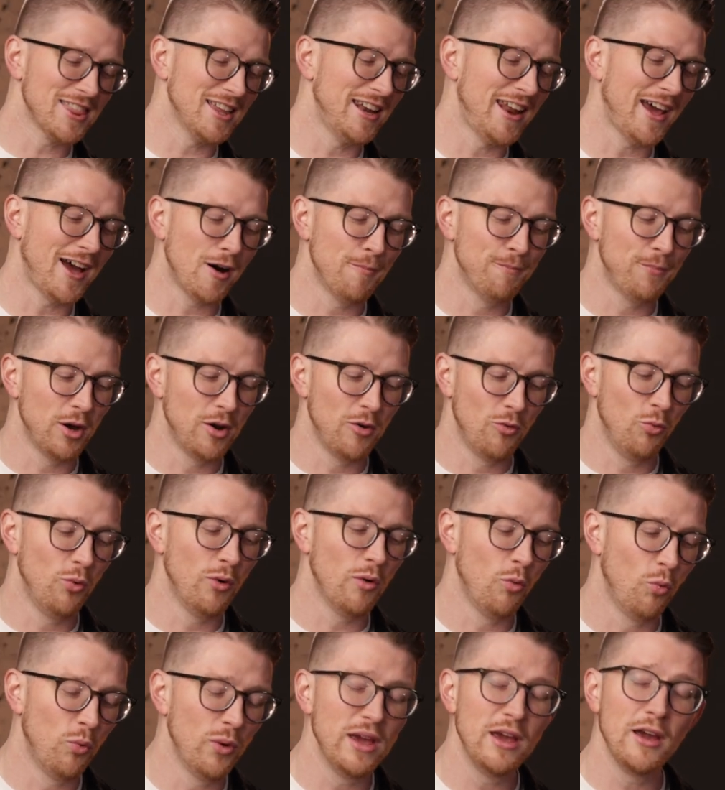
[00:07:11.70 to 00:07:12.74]
that out, but
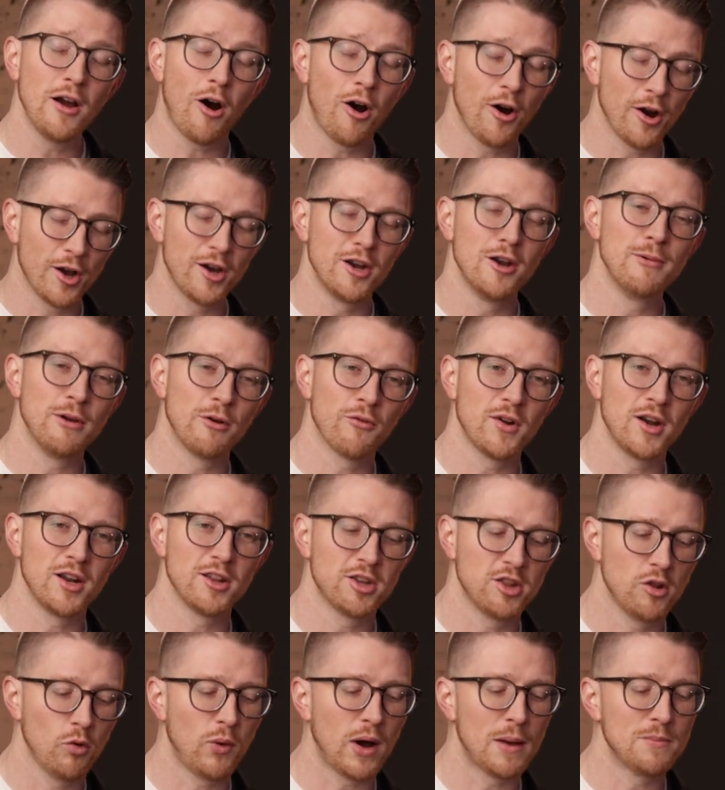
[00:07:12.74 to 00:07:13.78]
we are going to be running
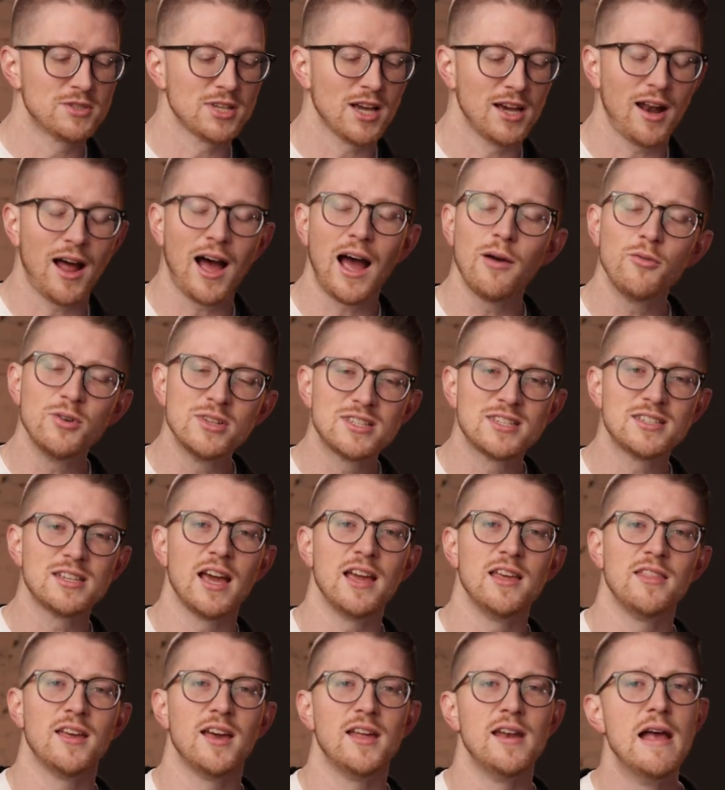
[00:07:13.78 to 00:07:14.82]
to the website. I would
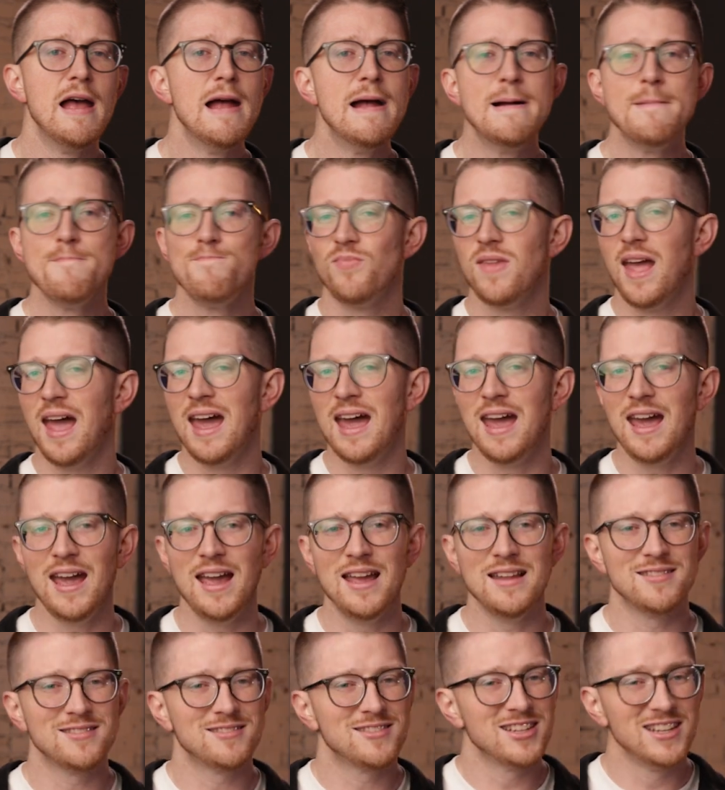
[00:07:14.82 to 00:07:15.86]
say that
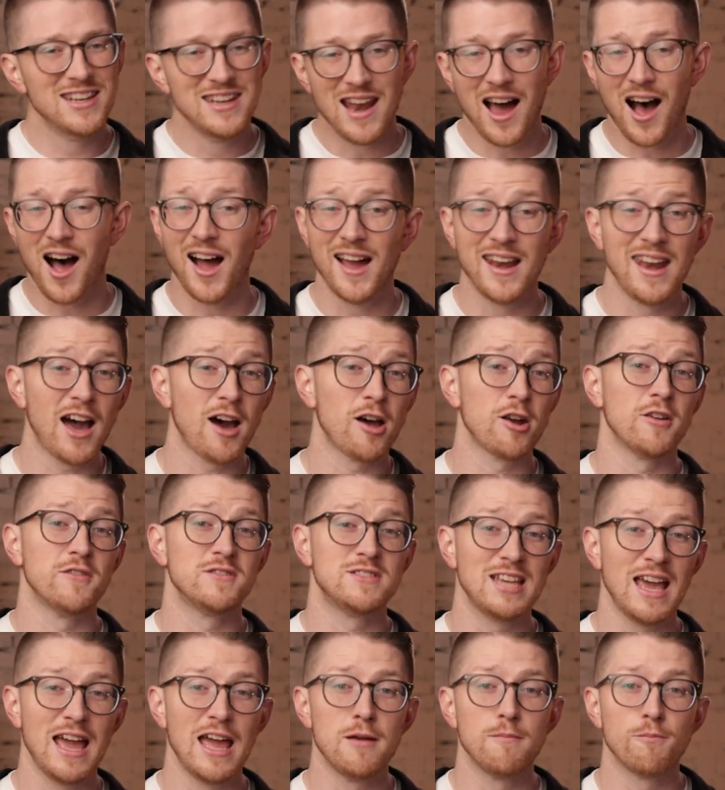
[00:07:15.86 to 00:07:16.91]
8 to 9 out of
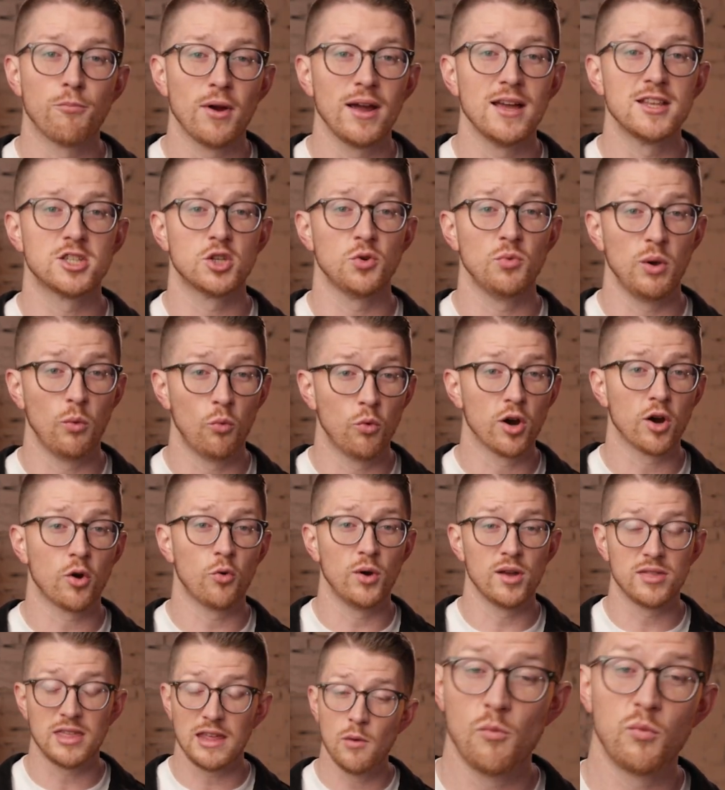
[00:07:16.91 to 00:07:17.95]
10 brands that we work
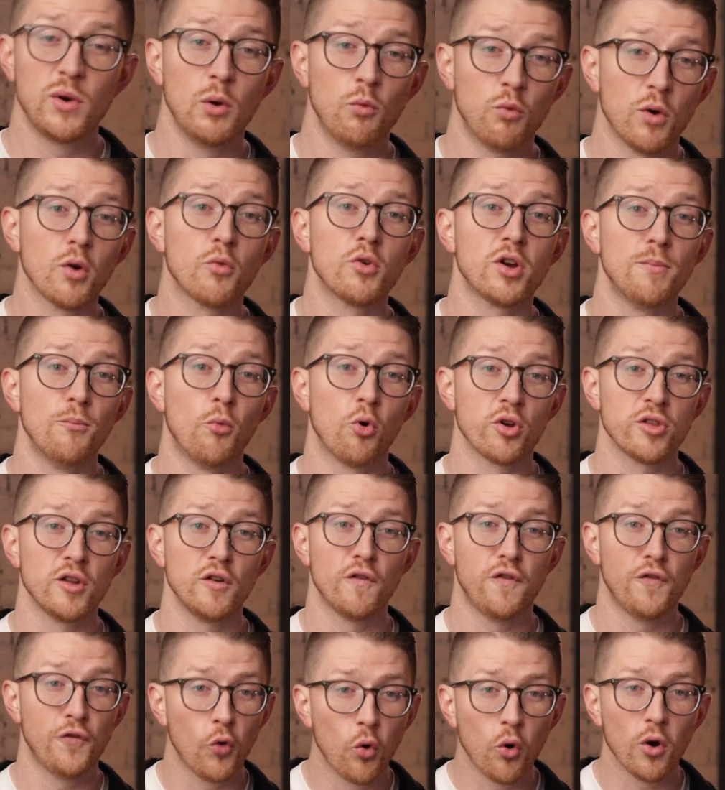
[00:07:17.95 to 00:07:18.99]
with, and we work with more than
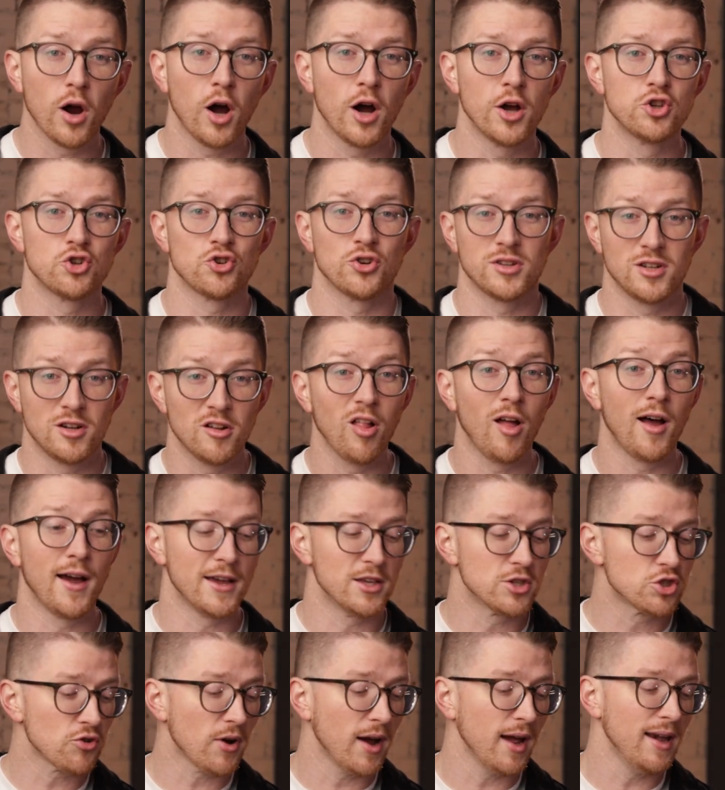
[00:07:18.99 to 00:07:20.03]
400
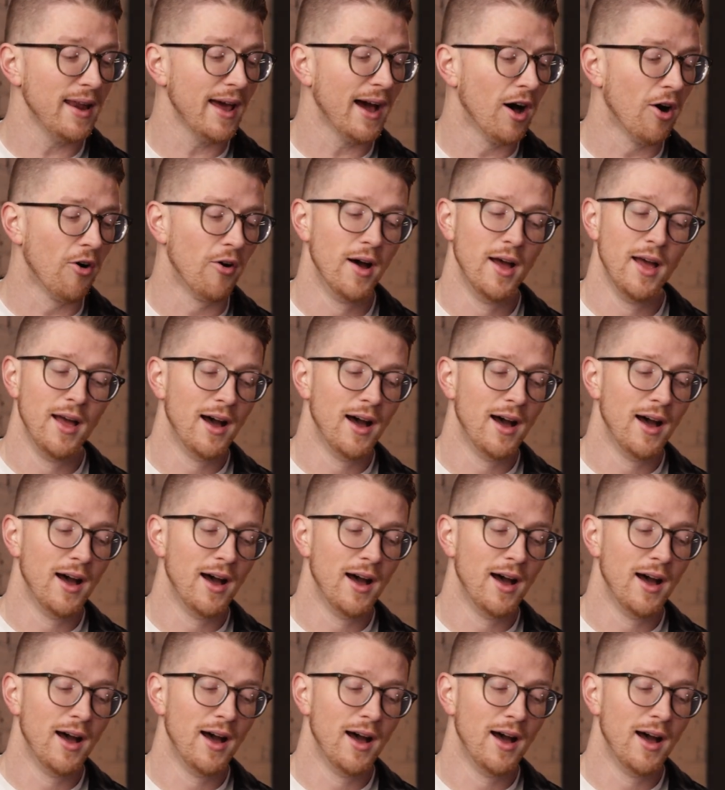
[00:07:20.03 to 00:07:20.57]
clients right now,